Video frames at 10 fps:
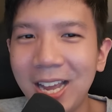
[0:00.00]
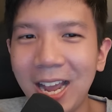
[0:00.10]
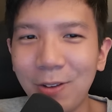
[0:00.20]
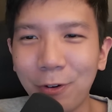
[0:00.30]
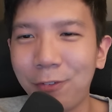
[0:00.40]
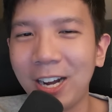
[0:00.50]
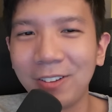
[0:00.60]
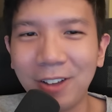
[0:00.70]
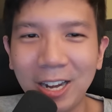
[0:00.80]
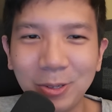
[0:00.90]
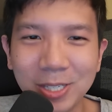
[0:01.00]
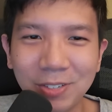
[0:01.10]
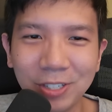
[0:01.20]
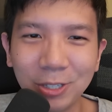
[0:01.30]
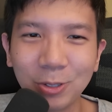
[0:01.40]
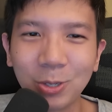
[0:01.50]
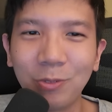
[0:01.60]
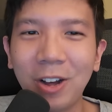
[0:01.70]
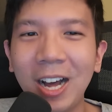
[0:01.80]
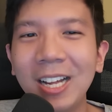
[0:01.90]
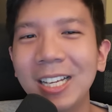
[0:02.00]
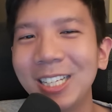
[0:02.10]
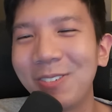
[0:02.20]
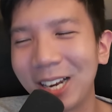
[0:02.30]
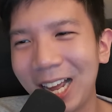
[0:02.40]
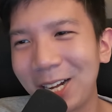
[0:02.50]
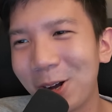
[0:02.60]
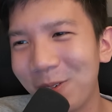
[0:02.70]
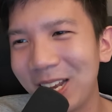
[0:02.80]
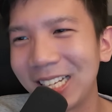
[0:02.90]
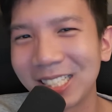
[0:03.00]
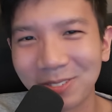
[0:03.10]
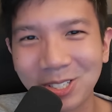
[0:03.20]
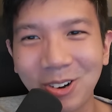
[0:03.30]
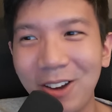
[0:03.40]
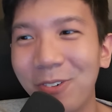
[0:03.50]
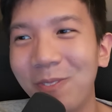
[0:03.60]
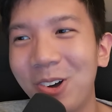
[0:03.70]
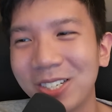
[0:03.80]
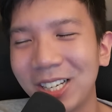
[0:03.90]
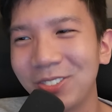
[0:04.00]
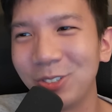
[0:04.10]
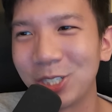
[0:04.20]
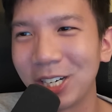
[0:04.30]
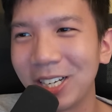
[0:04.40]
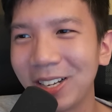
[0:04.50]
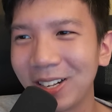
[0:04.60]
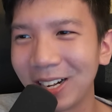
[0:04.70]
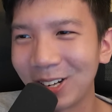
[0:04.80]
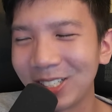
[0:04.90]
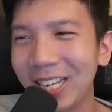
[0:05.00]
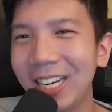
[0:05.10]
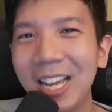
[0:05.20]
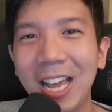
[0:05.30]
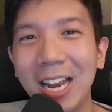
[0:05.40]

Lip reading: and if you're finding value in this video so far, give me a like, comment, and subscribe for more such future content.